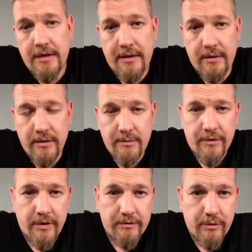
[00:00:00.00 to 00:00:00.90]
Now, labor
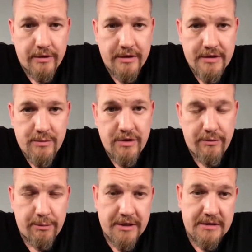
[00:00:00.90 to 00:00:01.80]
hour token is being
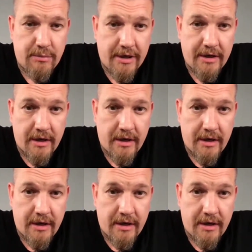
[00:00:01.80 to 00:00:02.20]
replaced by